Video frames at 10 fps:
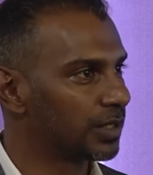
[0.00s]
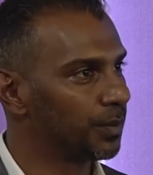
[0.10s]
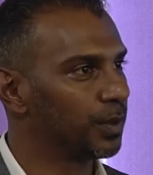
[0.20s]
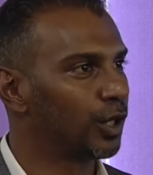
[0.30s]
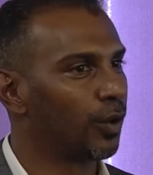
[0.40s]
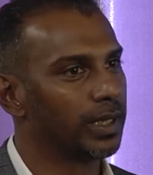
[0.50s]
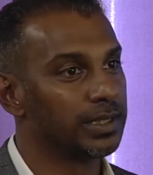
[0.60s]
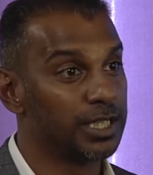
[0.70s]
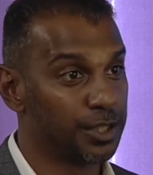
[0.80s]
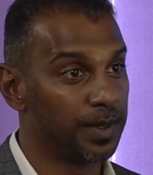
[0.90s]
he would go and
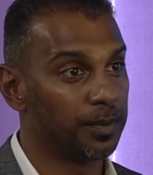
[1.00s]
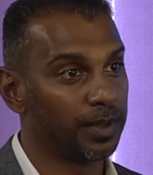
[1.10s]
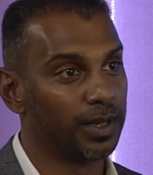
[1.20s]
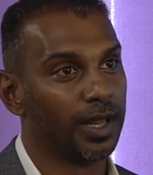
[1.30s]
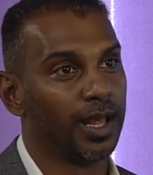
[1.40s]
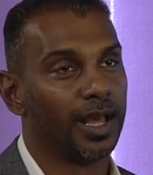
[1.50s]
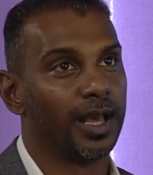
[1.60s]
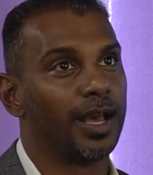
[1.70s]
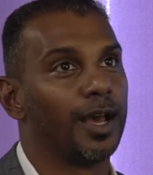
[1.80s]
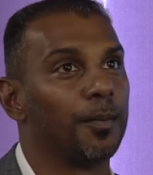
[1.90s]
teach people.
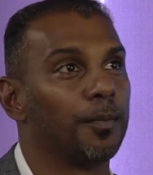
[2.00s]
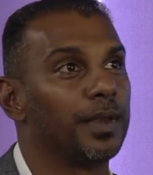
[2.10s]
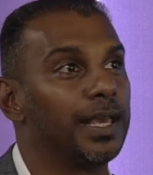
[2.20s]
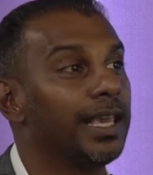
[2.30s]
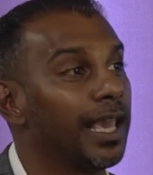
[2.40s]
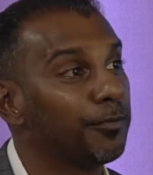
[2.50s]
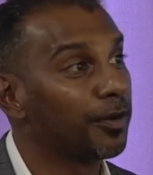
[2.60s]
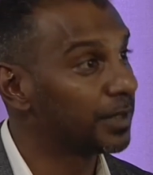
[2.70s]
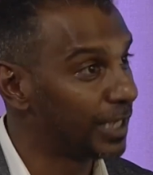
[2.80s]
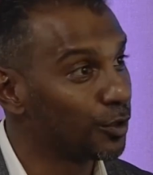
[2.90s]
He came from
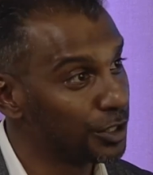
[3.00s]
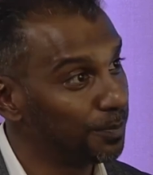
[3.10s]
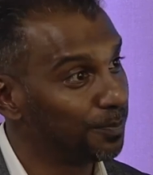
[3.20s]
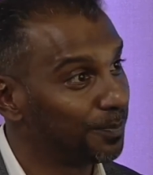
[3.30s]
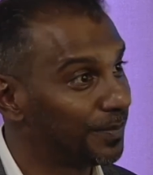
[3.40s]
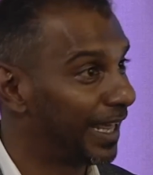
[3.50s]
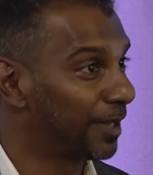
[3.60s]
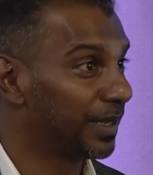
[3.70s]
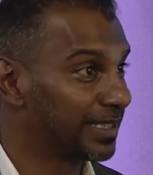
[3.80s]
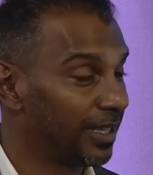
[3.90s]
a township like
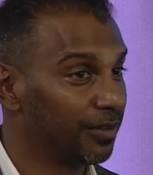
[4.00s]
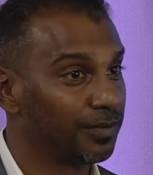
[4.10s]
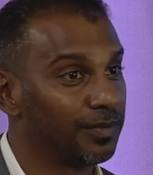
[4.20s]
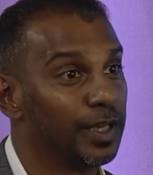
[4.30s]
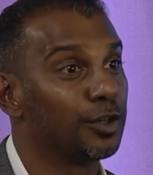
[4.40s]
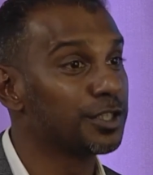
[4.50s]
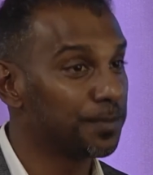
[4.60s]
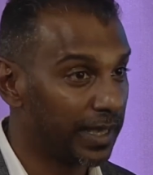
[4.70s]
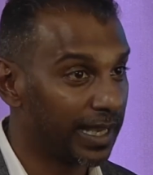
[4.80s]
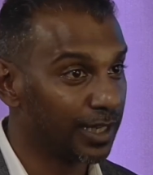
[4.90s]
myself. He couldn't
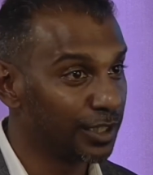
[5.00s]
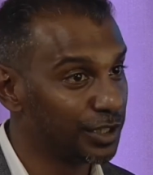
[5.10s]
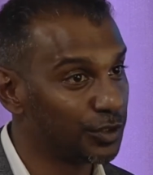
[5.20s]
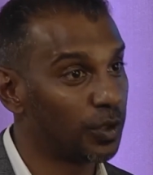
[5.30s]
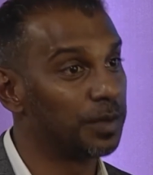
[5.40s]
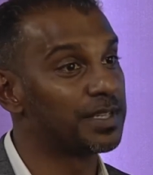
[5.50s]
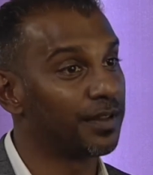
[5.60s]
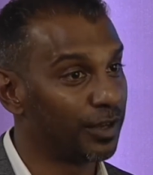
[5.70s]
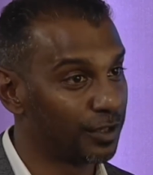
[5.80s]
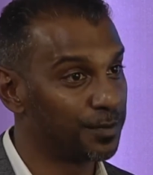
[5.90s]
speak English. He taught himself
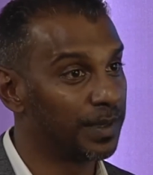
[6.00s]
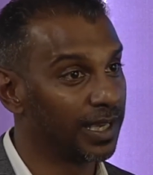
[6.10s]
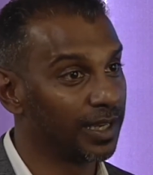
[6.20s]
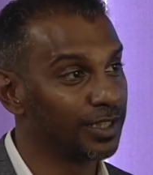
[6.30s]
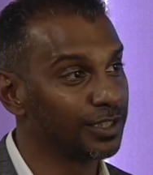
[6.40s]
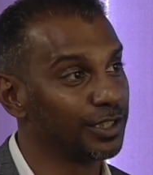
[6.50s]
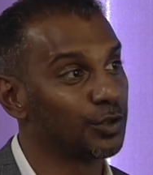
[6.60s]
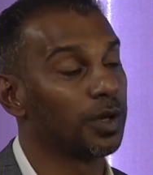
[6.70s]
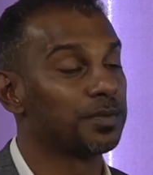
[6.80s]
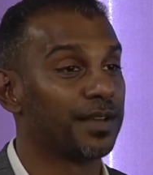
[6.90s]
how to speak English. He
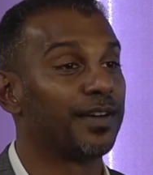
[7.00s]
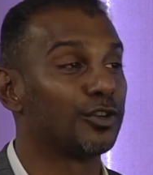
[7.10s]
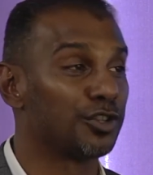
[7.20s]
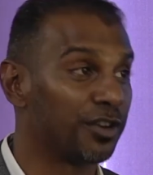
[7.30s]
taught himself how to